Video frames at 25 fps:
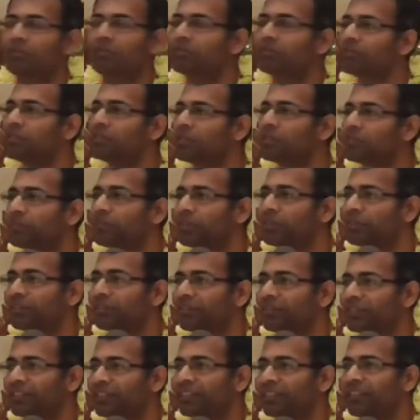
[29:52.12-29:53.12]
talk. Simple.
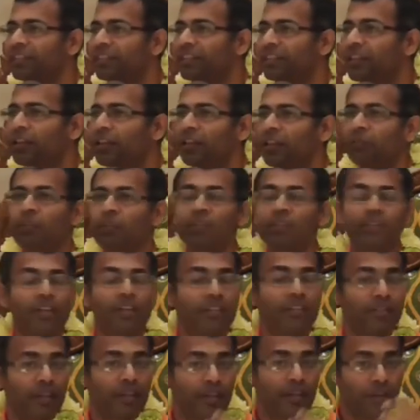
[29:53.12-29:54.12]
We
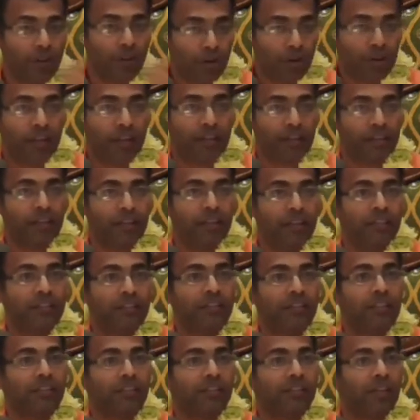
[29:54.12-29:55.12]
start
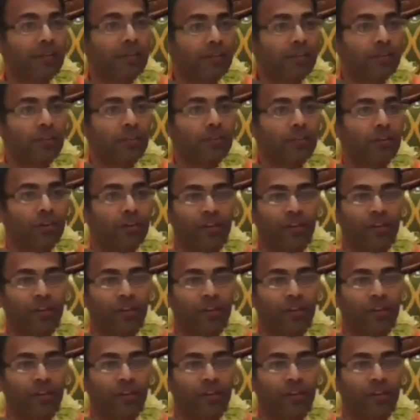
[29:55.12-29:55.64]
talking, 6 hours